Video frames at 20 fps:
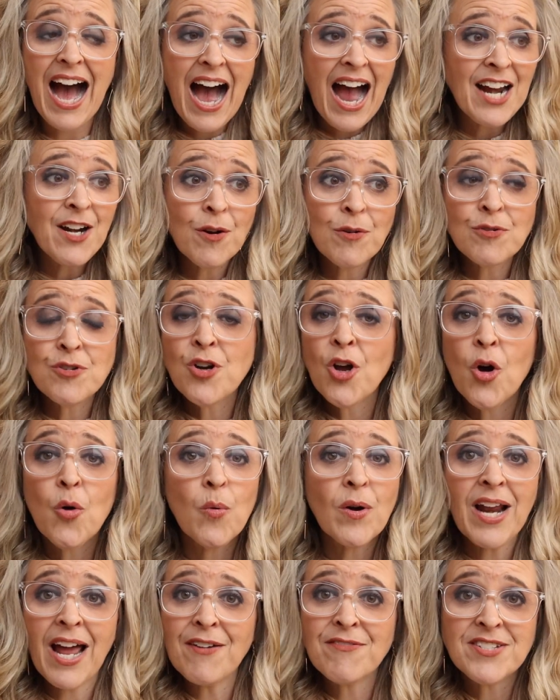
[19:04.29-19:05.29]
I don't know
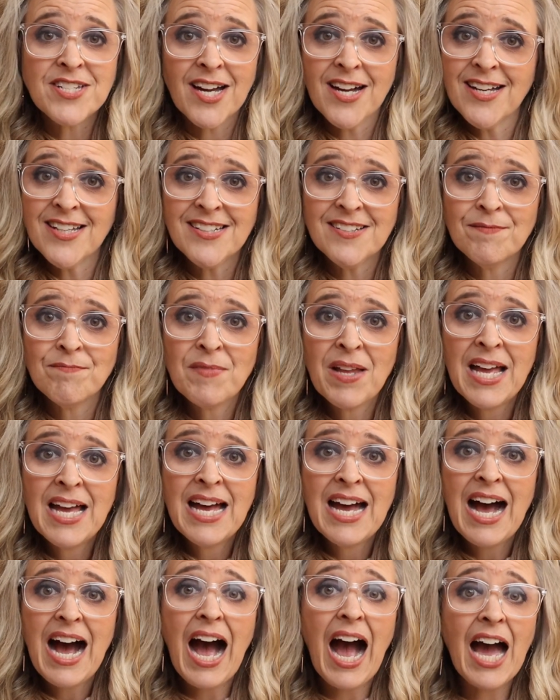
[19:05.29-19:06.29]
what I've done.
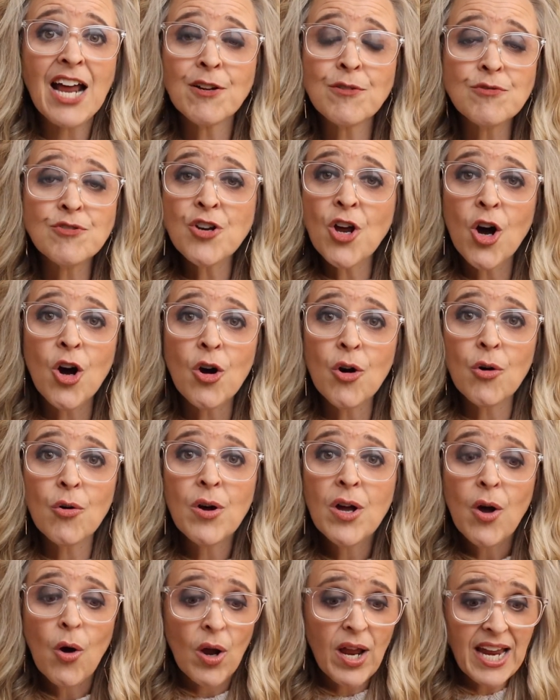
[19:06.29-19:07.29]
I don't
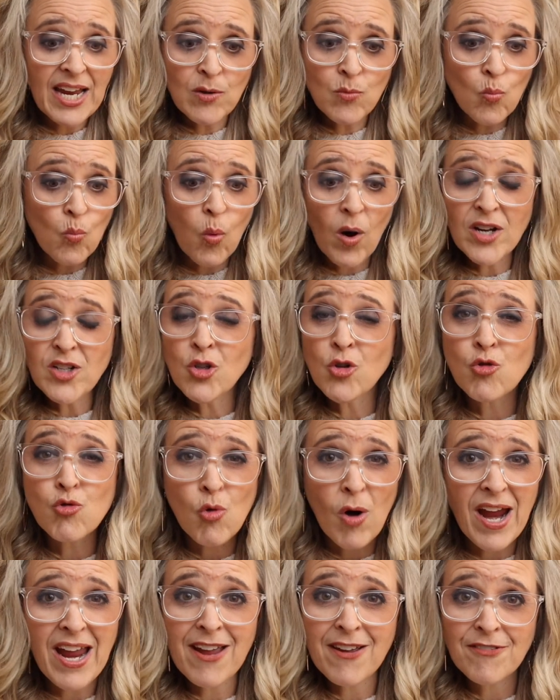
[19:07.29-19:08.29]
know in what
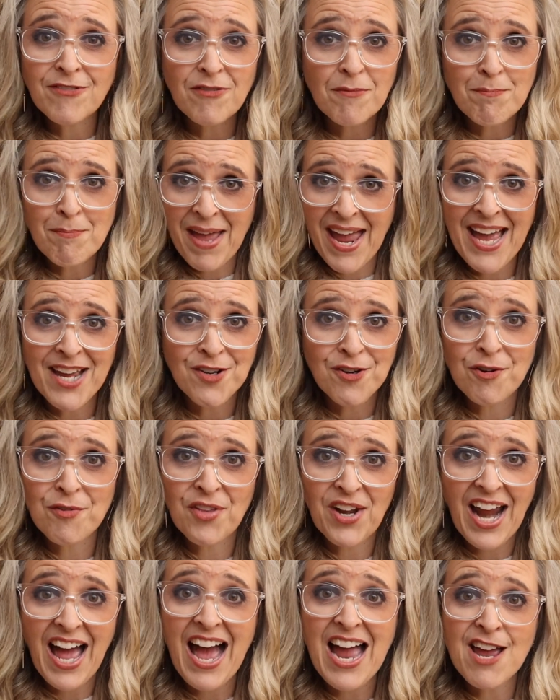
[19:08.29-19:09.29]
grave manner
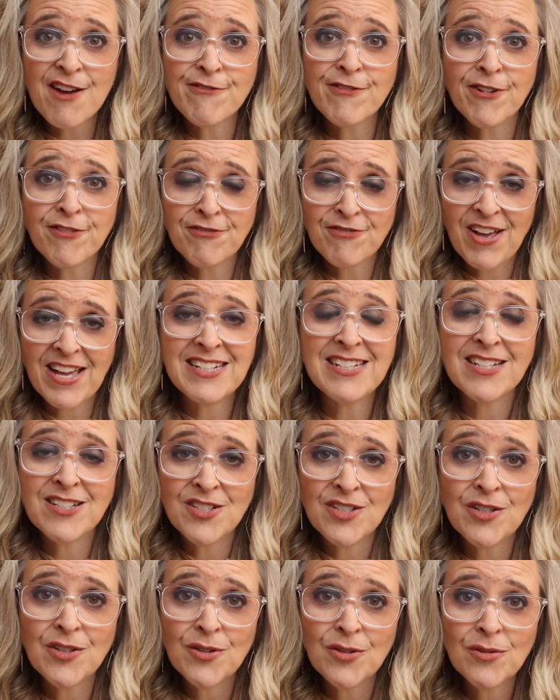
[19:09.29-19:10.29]
that I have offended
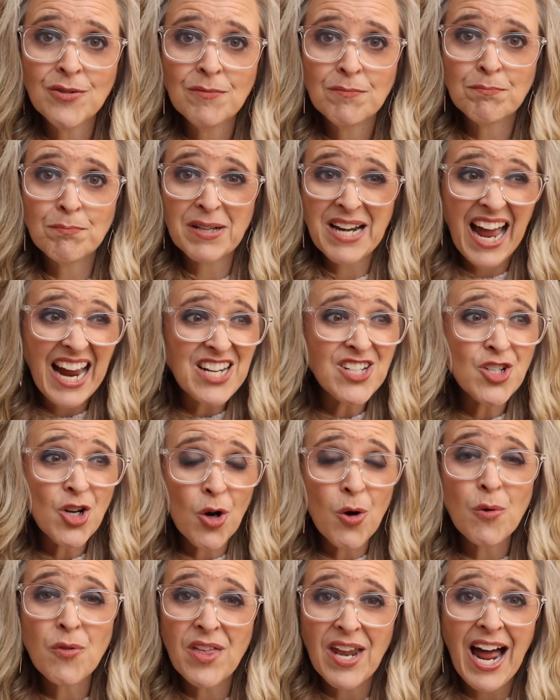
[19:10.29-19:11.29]
you, but I
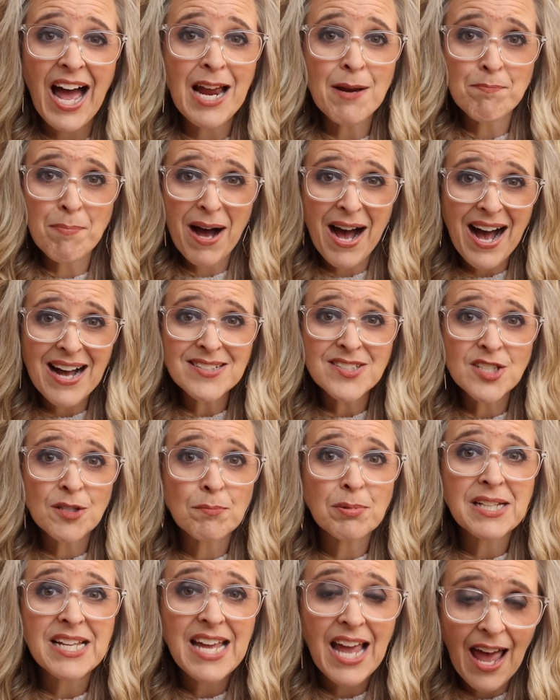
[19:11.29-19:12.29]
know that I
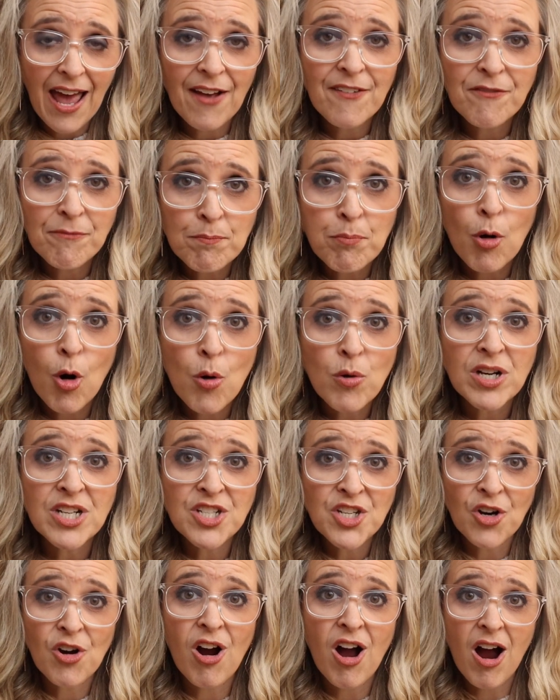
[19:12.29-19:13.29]
possibly have broken
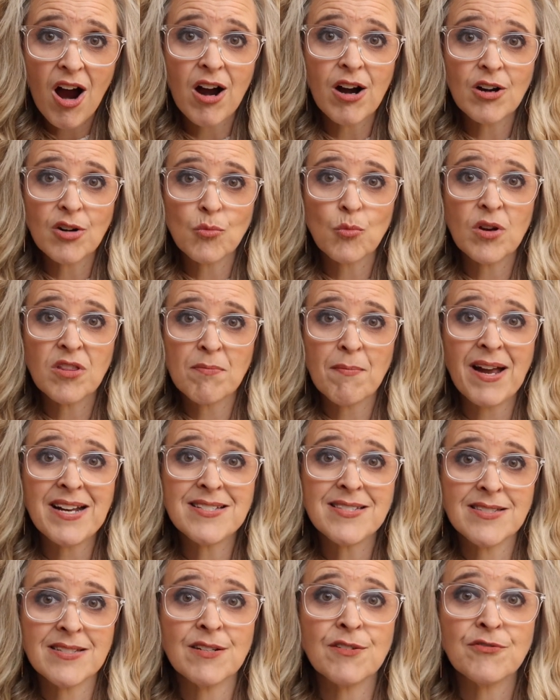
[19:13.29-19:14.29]
your heart with my
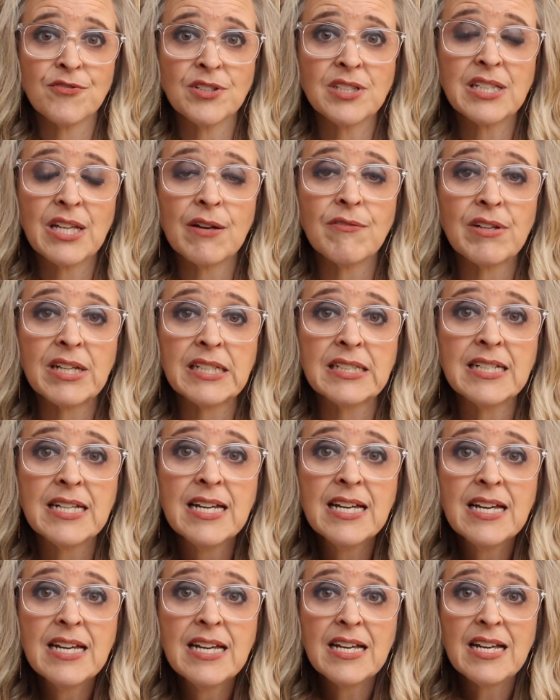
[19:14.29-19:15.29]
sinful living.
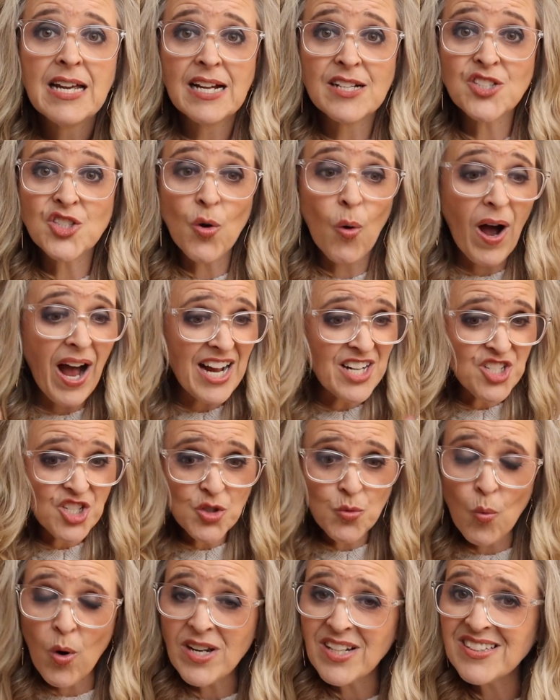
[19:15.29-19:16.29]
And so I
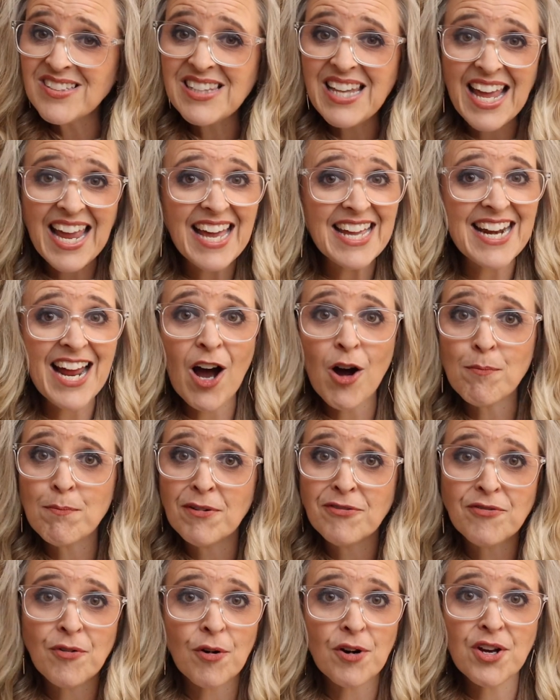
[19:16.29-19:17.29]
just want to lay it out
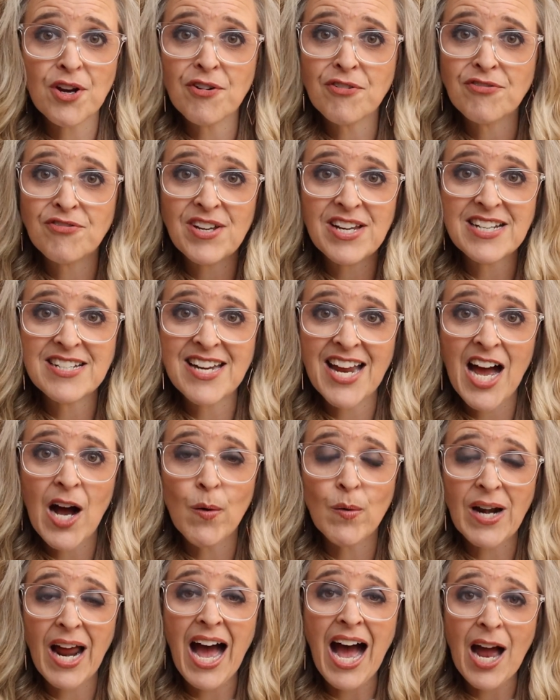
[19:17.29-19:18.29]
before your feet
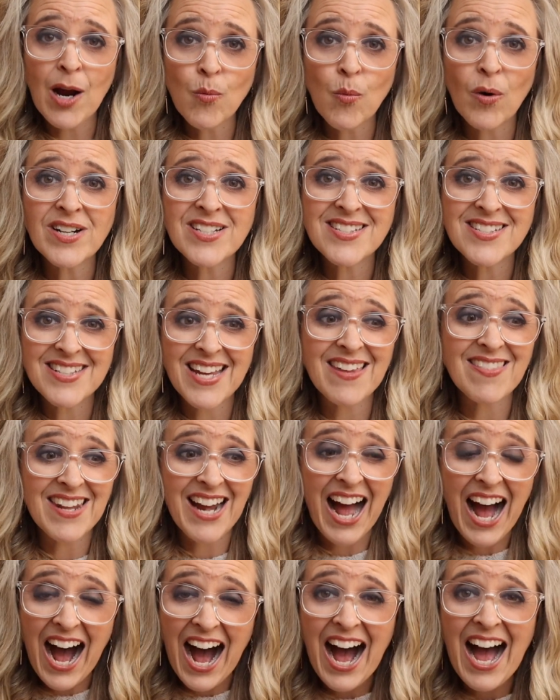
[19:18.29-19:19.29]
now, and I want to say
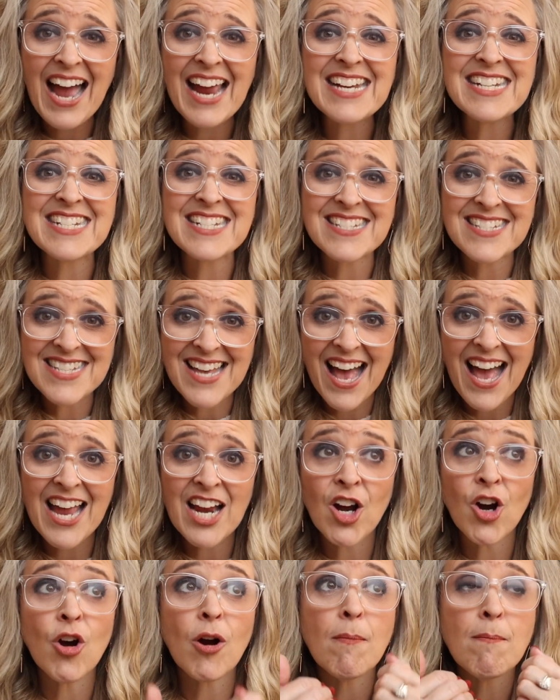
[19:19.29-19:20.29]
that I
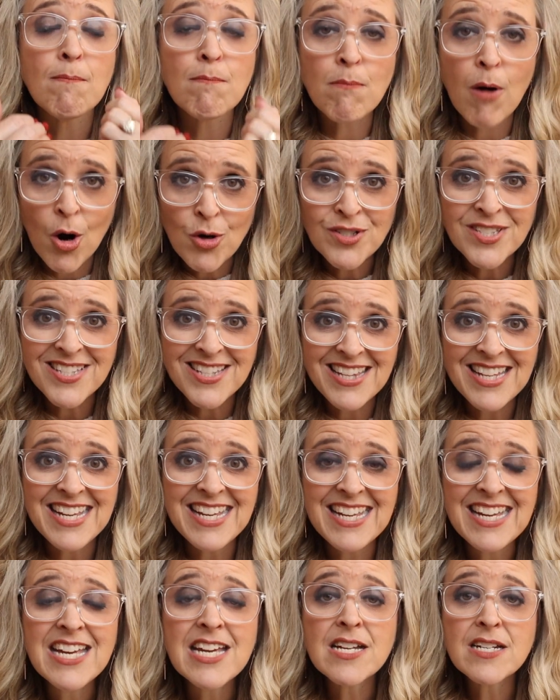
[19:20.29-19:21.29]
desire
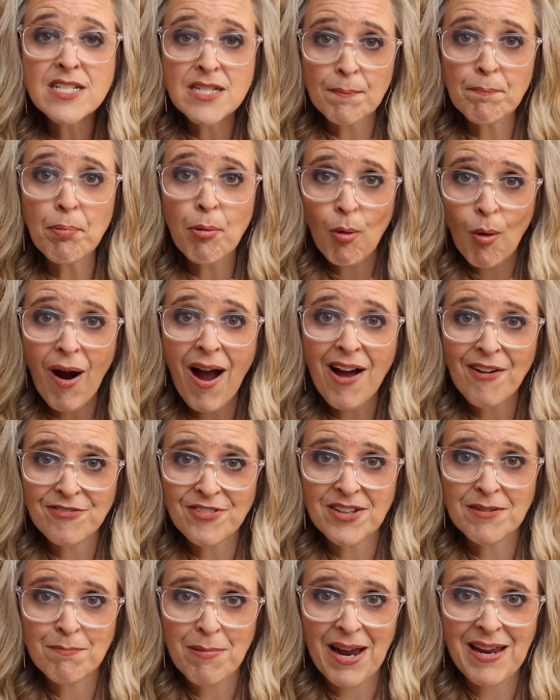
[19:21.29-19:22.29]
mostly to
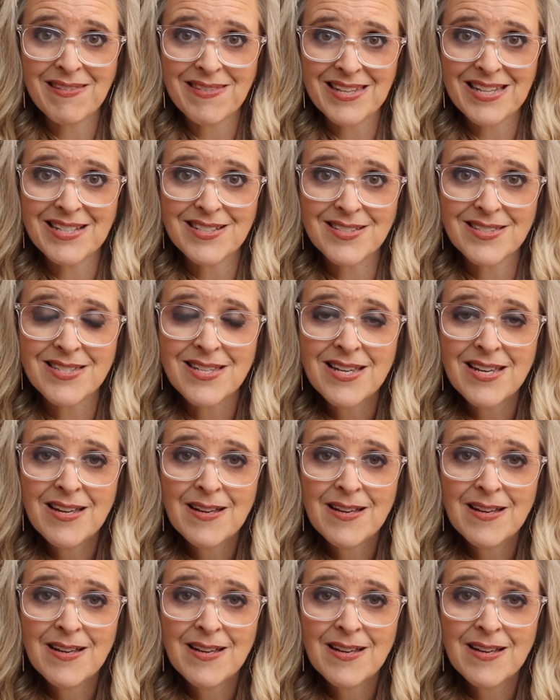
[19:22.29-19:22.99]
profit by this.